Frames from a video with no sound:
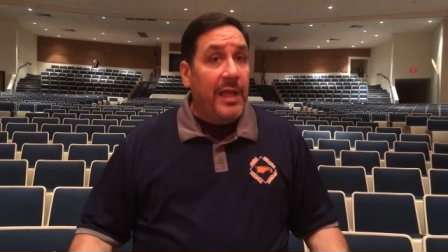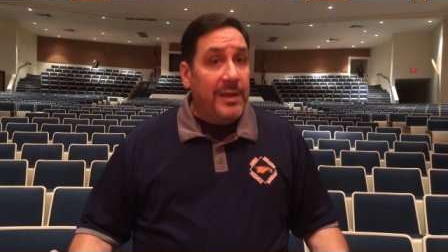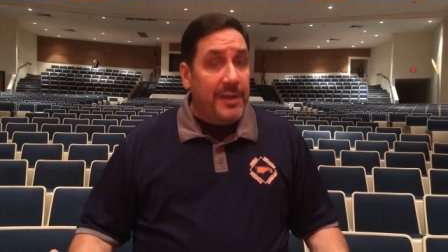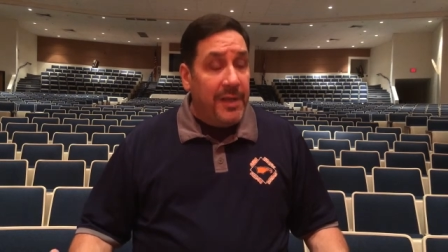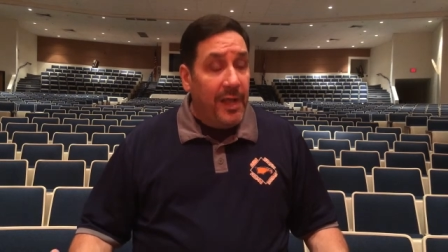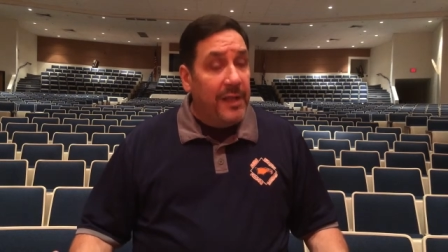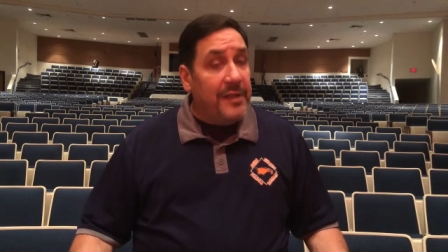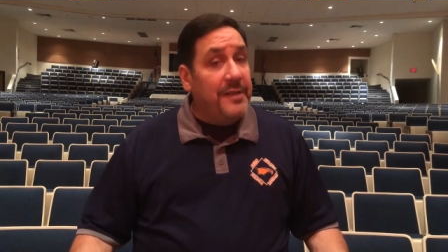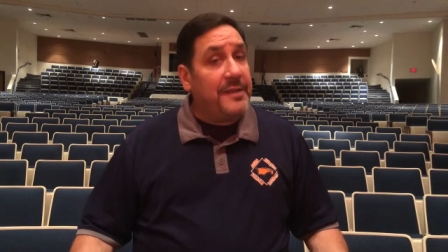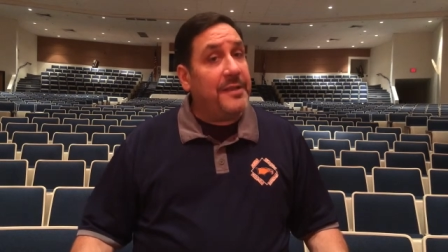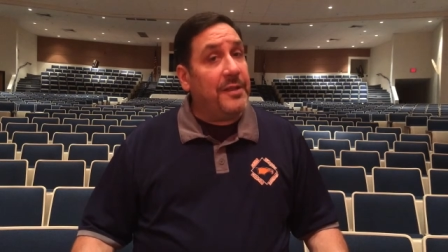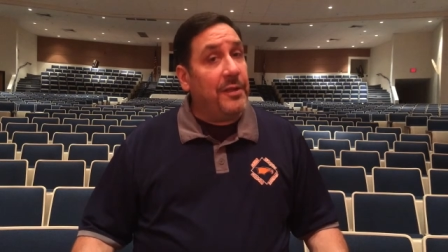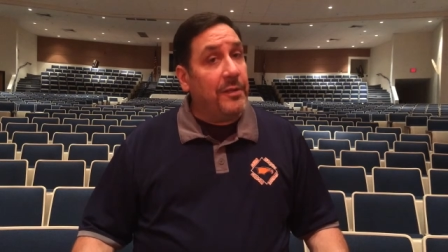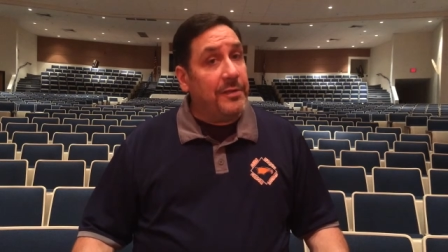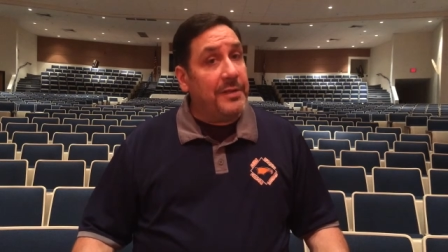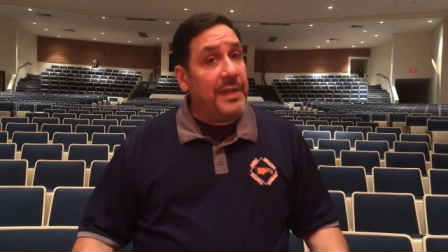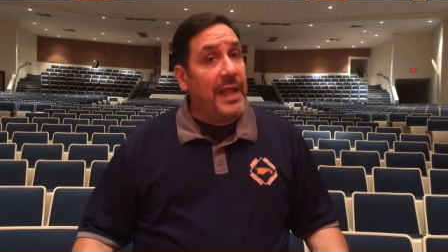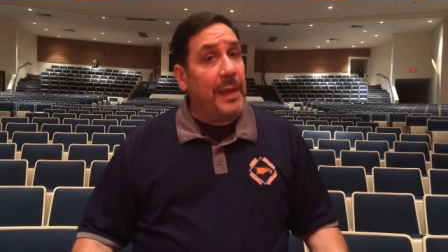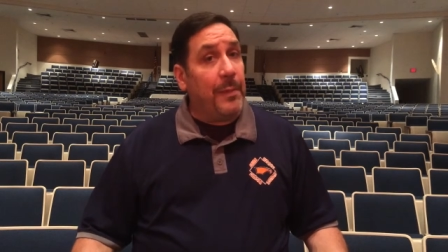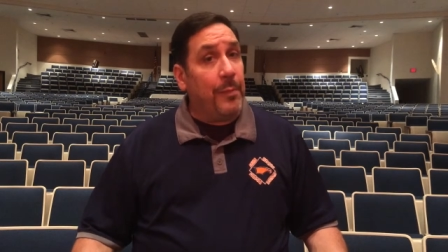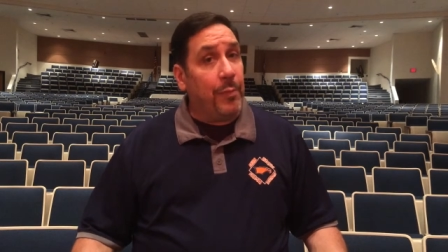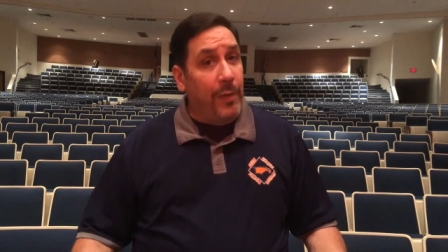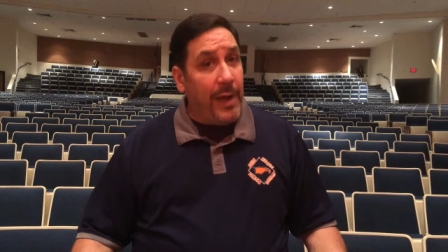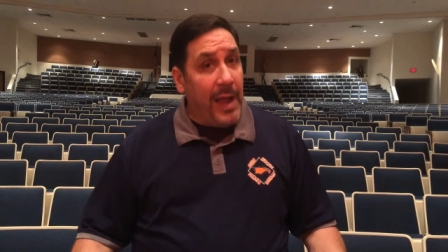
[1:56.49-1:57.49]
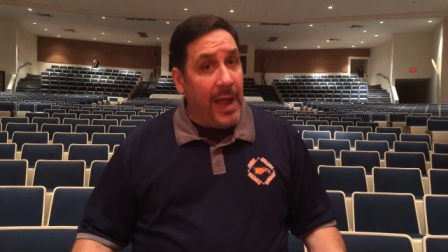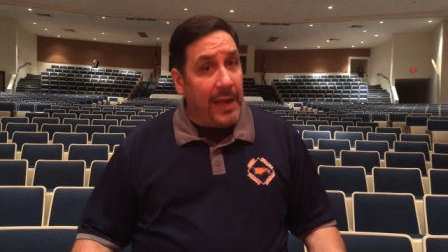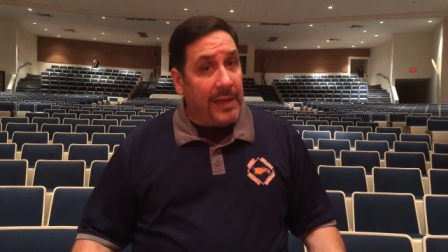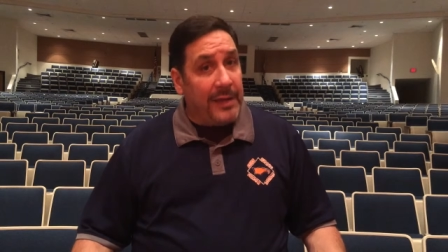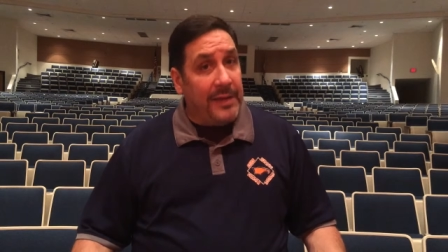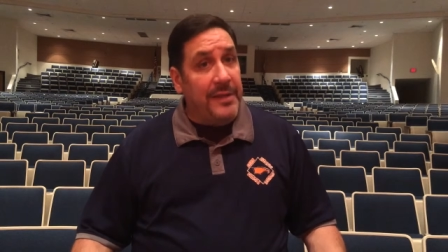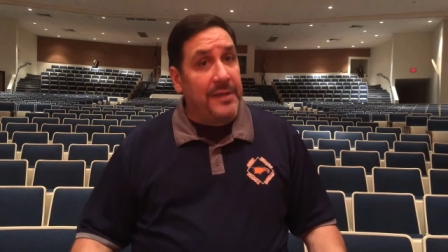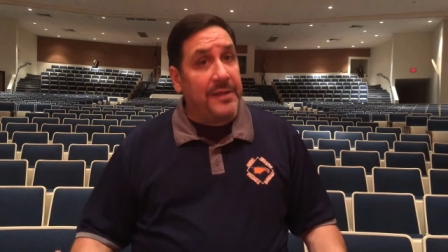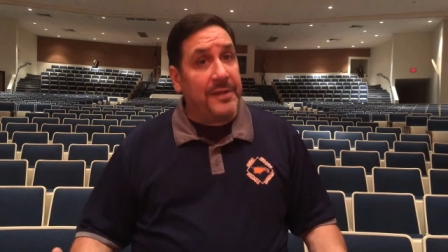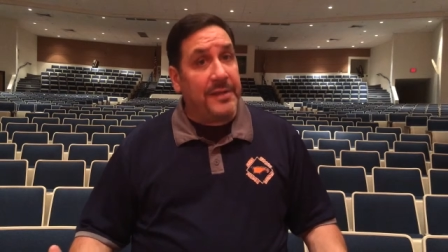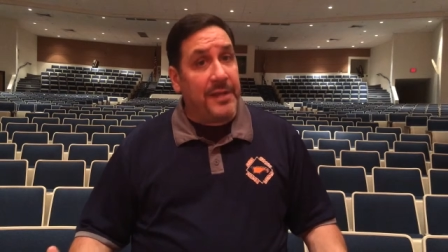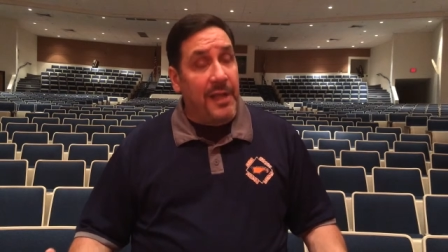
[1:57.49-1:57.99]
does still take
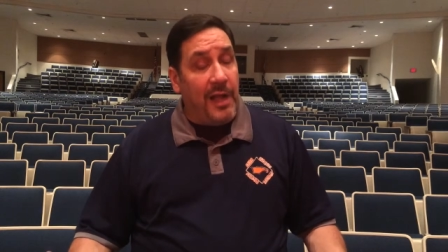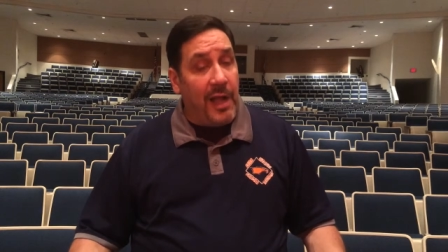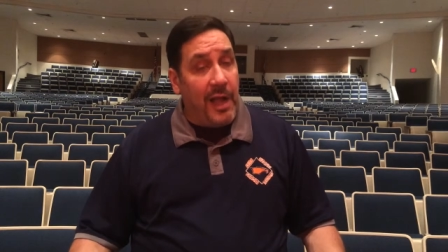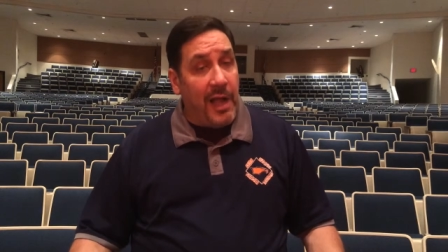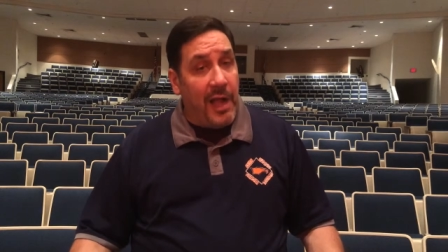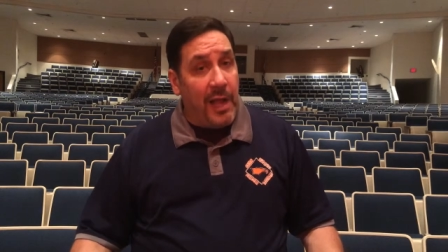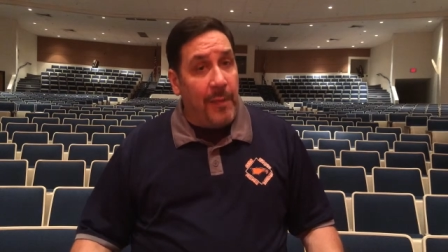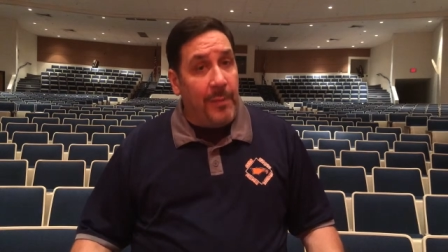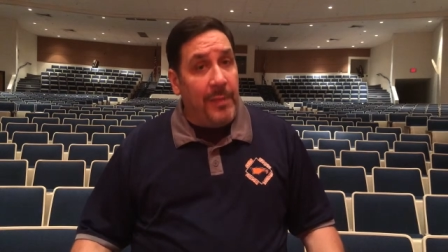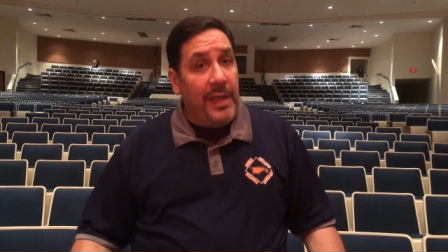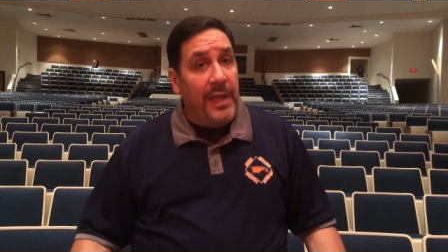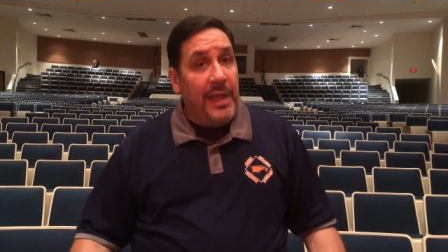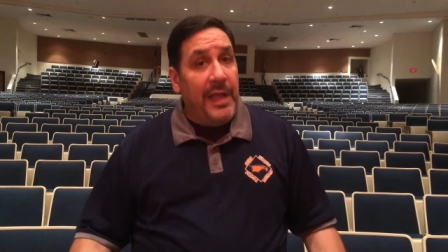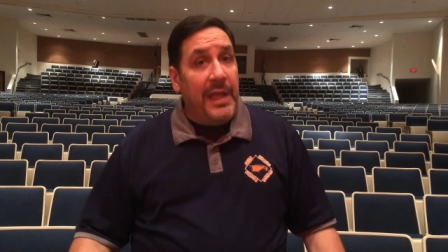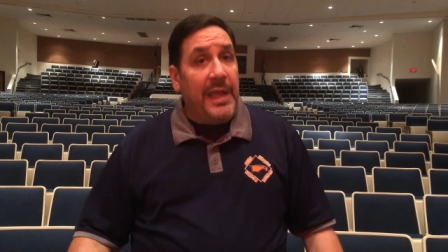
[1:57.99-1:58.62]
practice, time.